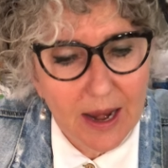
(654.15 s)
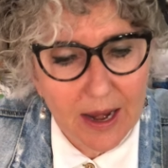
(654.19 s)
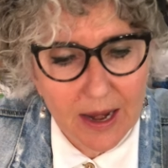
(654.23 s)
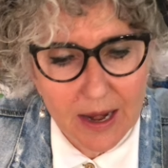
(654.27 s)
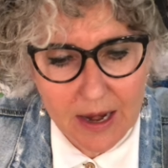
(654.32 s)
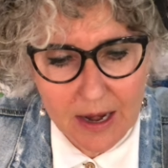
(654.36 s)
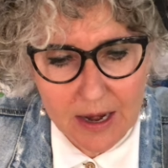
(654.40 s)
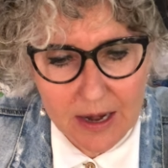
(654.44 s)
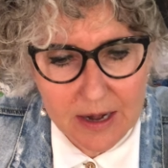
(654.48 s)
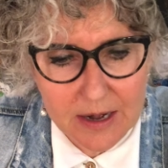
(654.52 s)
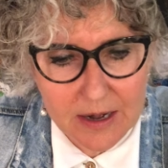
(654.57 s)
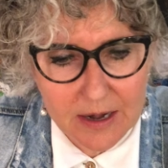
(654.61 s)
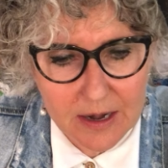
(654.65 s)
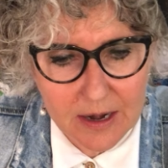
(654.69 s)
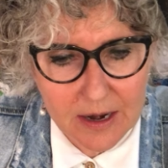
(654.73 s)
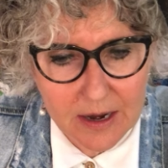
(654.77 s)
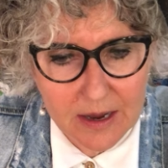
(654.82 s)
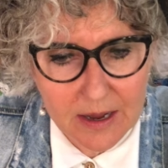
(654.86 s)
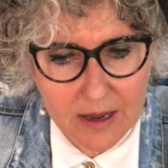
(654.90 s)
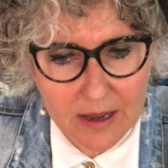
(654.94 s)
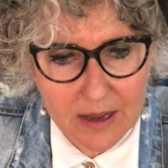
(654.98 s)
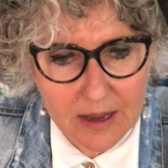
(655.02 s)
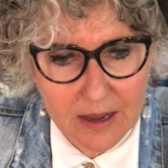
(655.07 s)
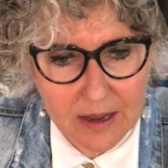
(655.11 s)
And
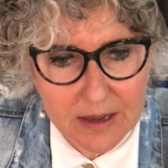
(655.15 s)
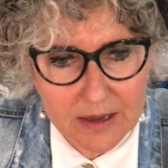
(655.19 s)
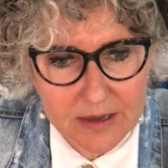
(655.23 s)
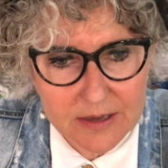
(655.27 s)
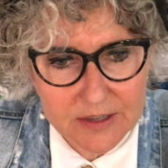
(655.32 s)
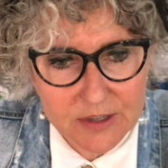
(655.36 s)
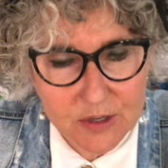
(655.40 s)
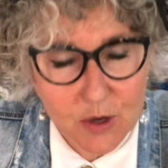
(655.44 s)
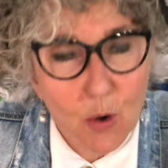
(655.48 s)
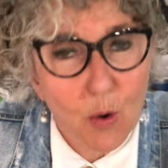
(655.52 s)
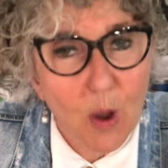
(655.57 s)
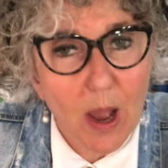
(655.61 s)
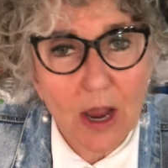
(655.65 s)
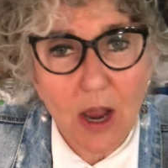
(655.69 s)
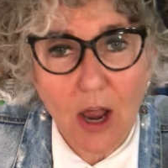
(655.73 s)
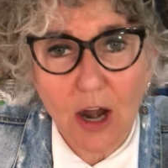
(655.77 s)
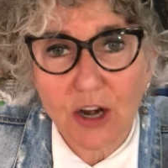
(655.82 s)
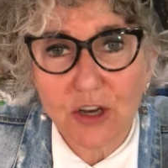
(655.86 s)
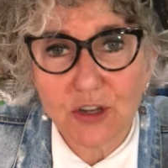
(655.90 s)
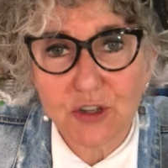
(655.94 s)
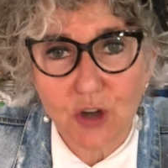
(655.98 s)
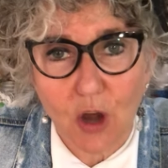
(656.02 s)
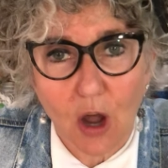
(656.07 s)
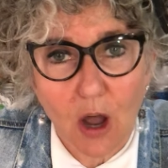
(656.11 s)
so I
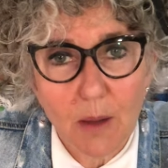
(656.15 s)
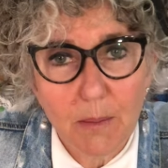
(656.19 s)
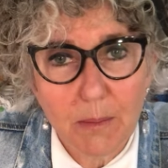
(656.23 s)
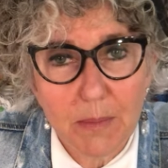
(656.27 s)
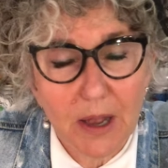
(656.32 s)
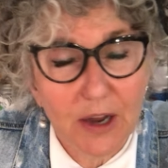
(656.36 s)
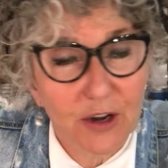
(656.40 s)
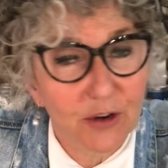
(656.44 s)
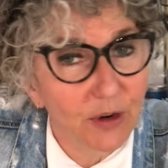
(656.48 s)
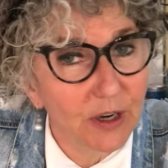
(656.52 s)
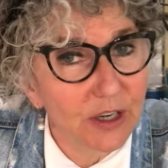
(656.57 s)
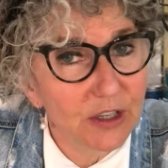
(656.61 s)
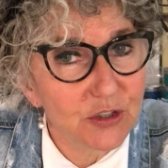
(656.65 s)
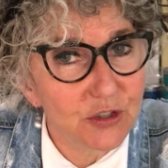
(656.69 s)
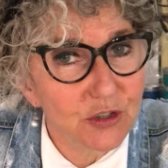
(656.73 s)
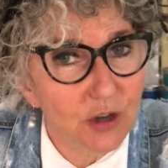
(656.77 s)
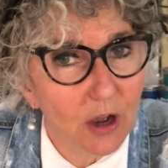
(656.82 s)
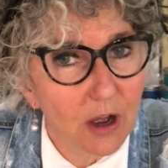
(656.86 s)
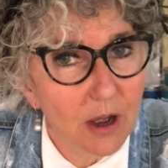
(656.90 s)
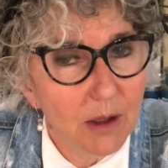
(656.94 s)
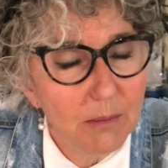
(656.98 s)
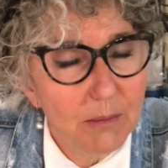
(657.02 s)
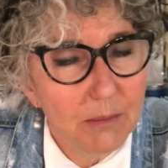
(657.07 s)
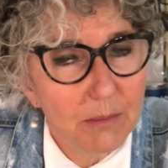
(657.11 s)
got a job, a great
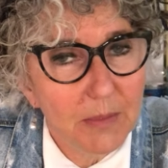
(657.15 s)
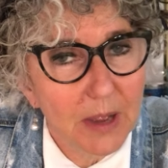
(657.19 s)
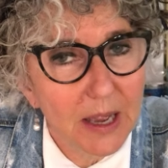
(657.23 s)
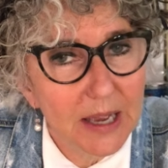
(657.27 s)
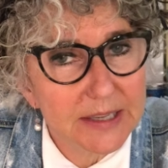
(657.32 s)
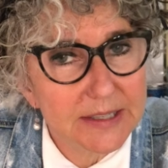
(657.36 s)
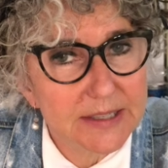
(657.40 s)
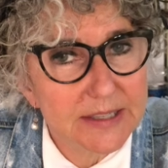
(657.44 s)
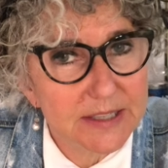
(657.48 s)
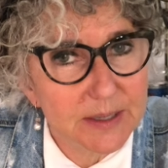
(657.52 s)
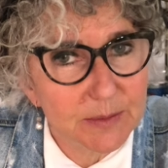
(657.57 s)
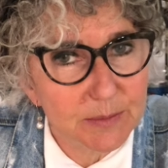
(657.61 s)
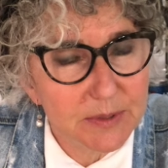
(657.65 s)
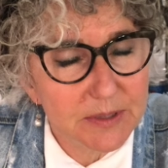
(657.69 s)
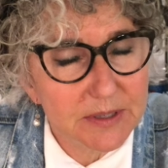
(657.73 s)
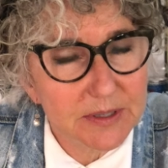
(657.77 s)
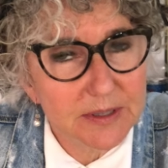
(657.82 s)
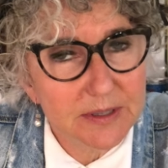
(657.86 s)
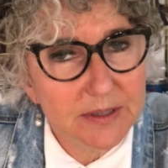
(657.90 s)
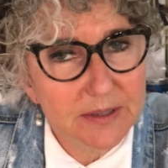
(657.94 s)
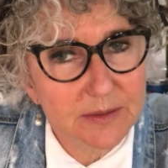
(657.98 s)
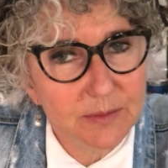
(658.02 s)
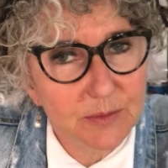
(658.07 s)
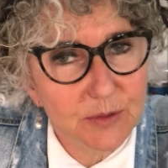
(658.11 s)
job at
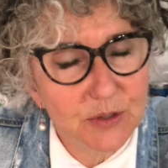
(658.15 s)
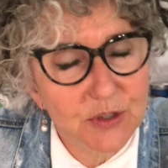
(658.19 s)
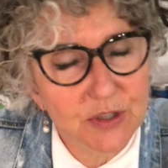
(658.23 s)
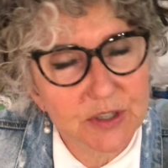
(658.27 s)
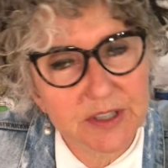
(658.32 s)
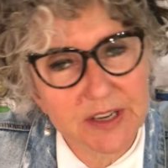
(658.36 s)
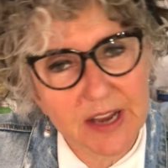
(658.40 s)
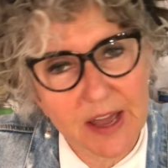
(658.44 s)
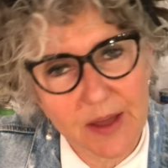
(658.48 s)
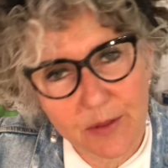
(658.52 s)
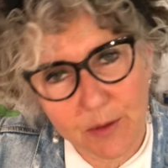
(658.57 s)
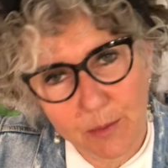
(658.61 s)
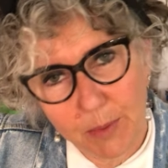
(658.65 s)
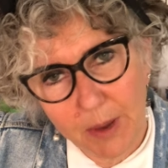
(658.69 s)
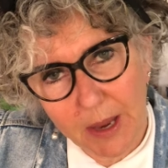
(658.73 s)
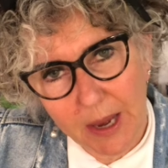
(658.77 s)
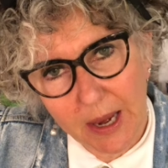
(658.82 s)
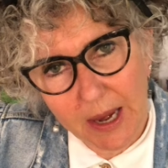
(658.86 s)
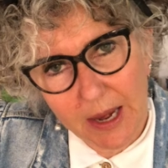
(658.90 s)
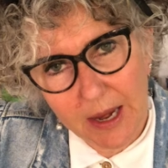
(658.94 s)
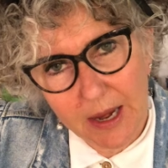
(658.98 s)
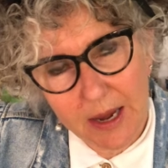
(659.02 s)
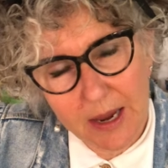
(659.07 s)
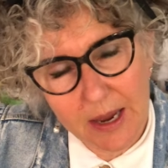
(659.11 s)
Simpsons, which is now the
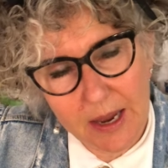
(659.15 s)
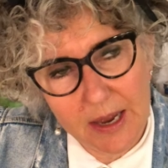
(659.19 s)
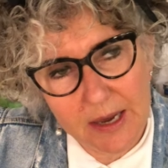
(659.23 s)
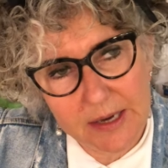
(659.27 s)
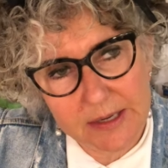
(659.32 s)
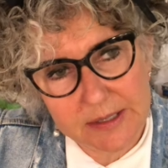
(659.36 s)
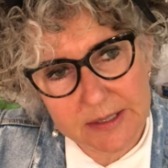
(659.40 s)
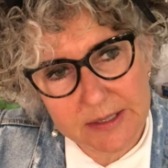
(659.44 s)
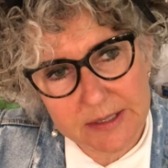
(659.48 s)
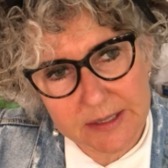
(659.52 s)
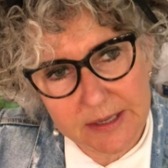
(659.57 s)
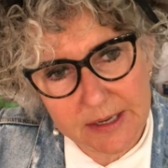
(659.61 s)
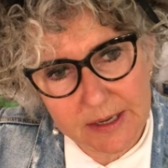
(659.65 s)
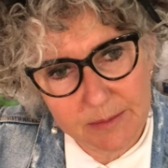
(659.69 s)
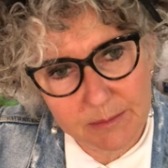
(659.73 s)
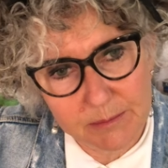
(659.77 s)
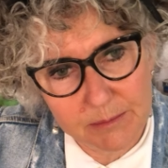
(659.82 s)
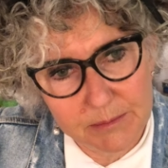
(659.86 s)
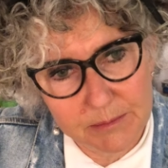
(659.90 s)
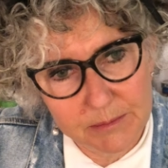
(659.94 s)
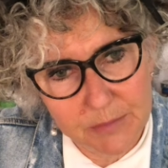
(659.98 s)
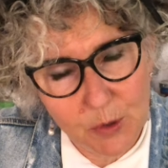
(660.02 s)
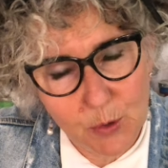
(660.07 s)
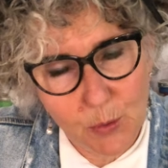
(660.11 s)
Bay at um,
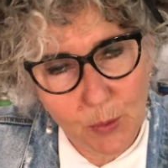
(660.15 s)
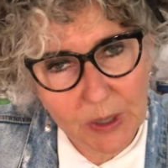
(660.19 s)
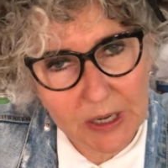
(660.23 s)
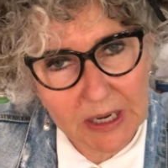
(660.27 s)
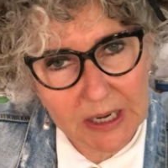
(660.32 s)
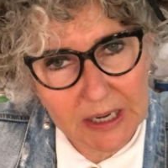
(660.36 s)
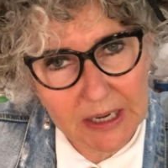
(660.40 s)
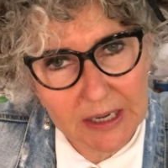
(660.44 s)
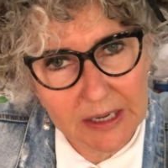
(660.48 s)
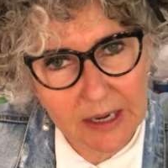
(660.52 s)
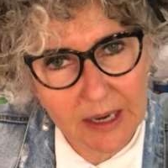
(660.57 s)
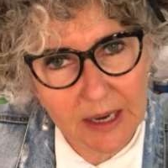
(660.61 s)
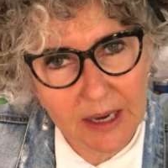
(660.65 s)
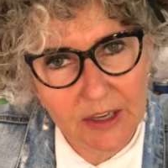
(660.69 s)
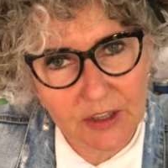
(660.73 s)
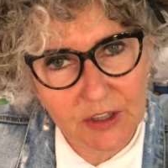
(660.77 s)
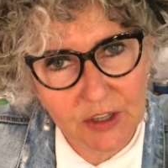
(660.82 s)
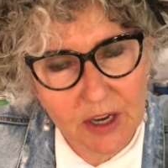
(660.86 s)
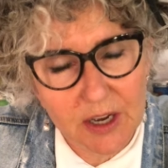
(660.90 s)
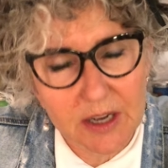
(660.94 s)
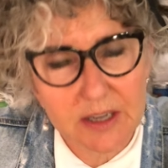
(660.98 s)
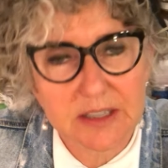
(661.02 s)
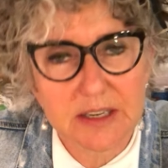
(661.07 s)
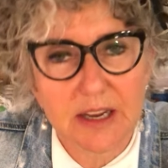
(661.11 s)
Queen and
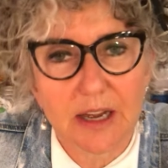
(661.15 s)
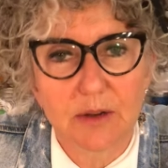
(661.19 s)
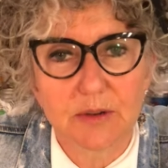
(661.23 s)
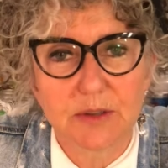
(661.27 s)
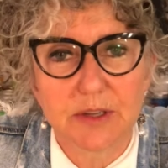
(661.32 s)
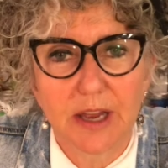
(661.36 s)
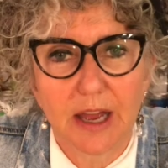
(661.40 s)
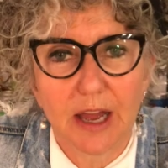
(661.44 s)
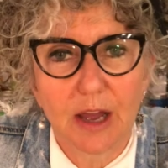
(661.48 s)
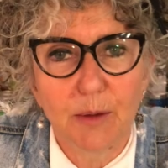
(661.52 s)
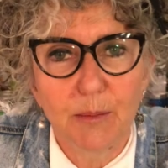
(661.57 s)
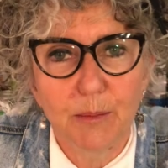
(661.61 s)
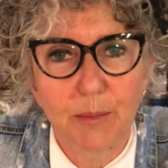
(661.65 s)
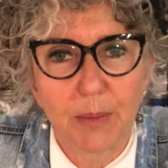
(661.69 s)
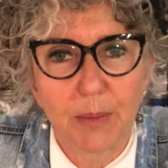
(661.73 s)
Yonge downtown.